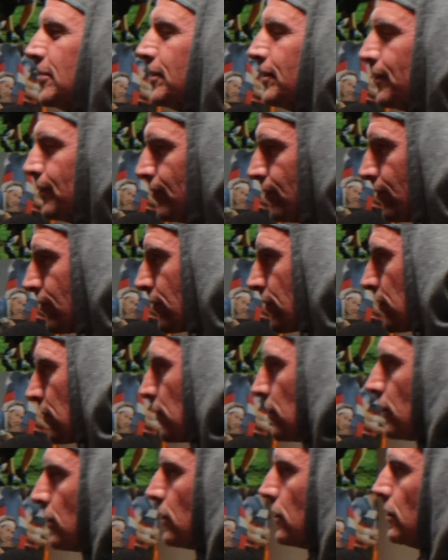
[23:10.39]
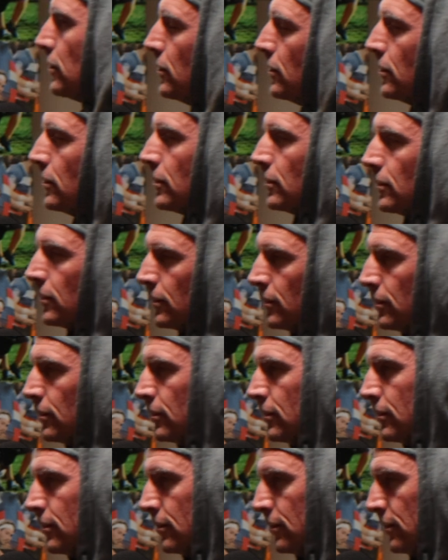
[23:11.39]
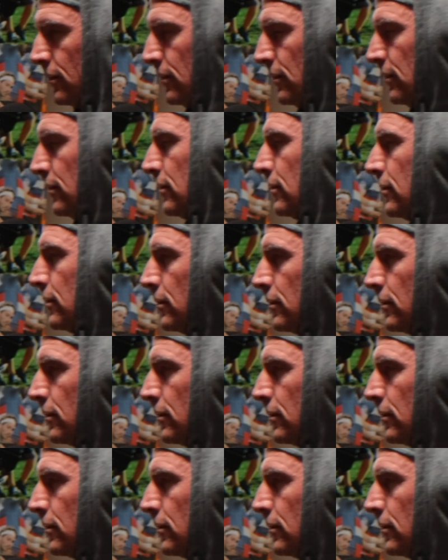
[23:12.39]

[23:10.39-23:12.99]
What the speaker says: But yeah, it's pretty crazy that